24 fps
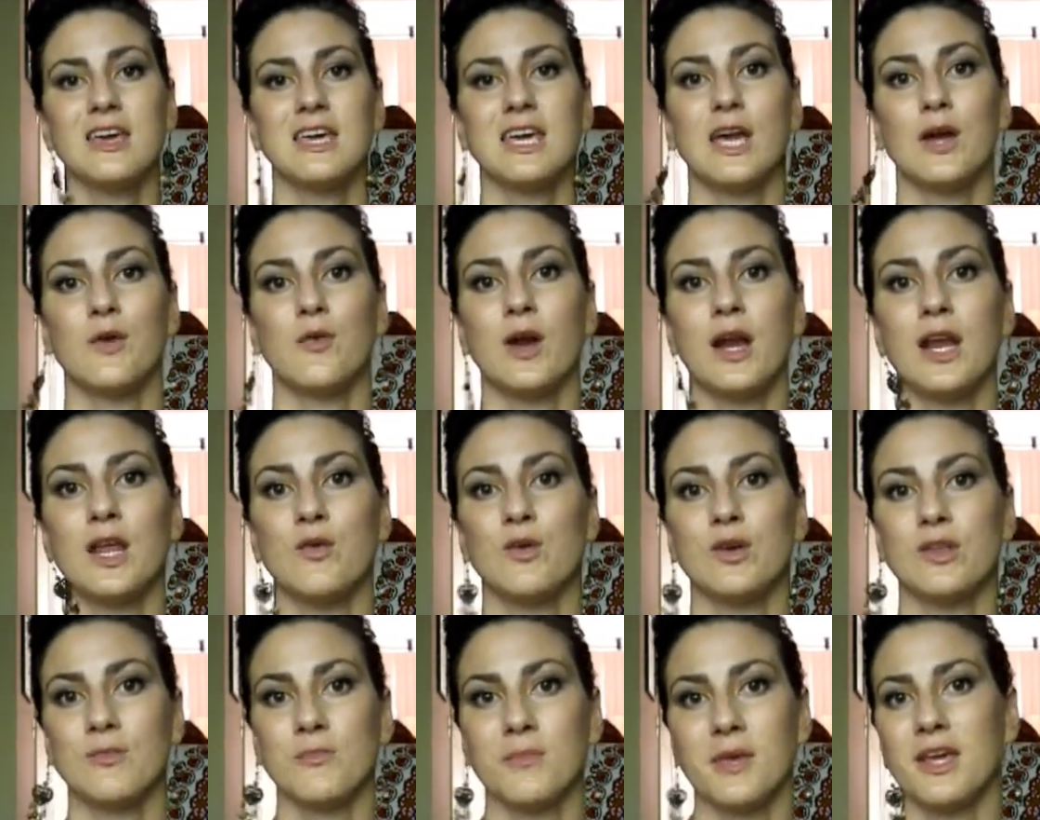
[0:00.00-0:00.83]
get ready
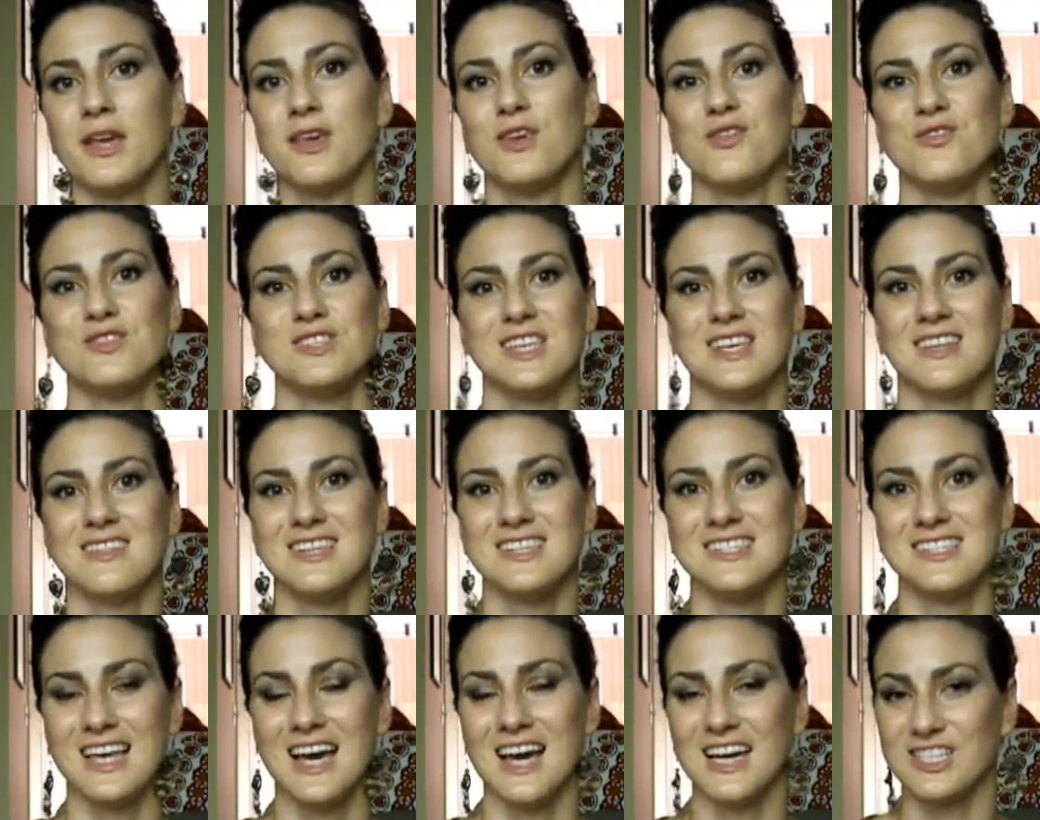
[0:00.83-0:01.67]
with me using
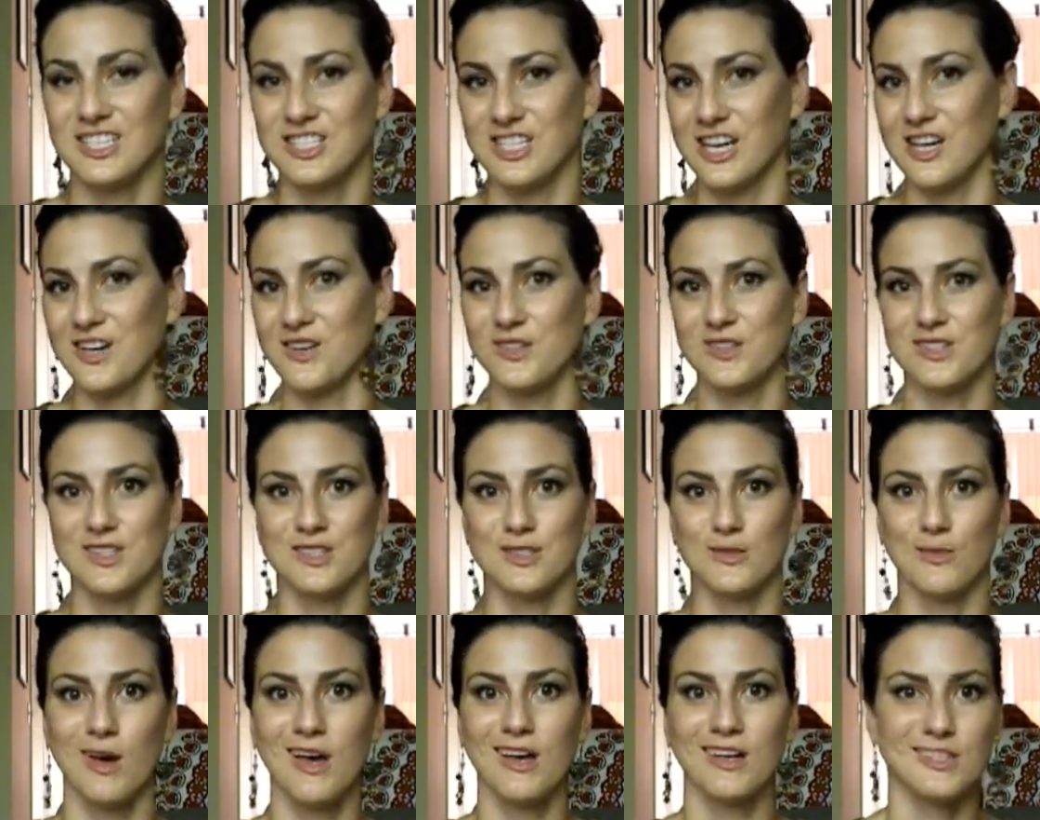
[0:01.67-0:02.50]
these eyeshadows
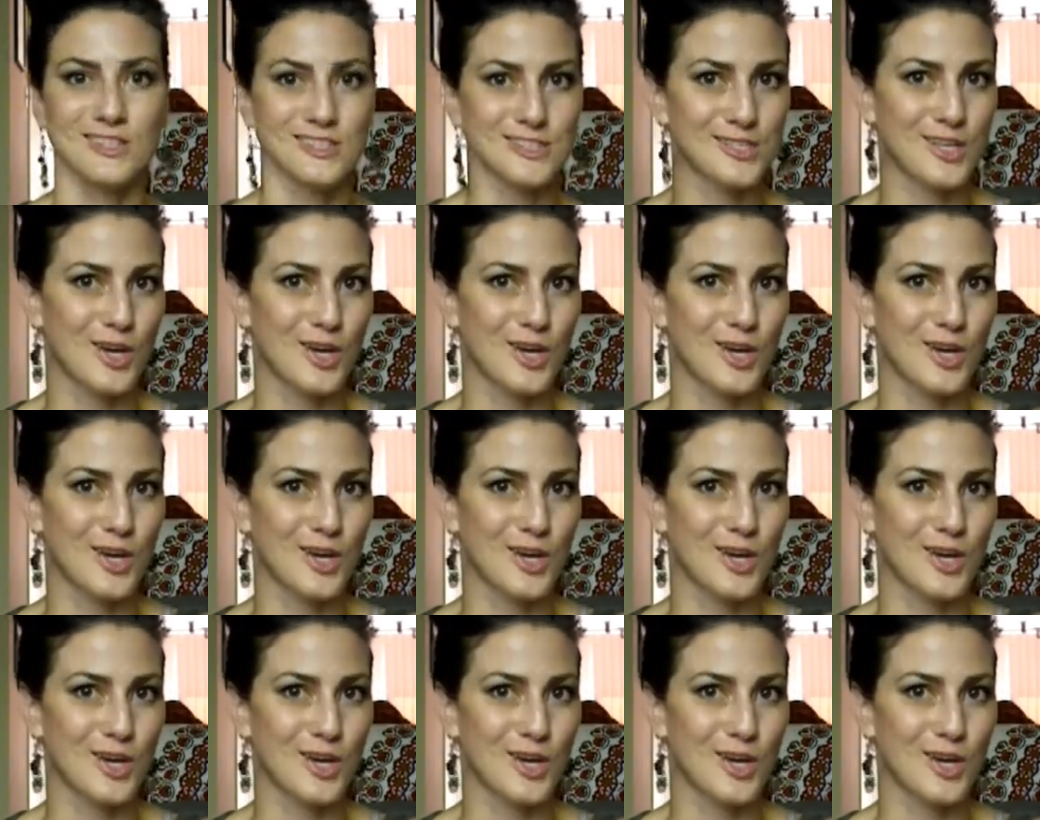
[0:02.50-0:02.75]
as well.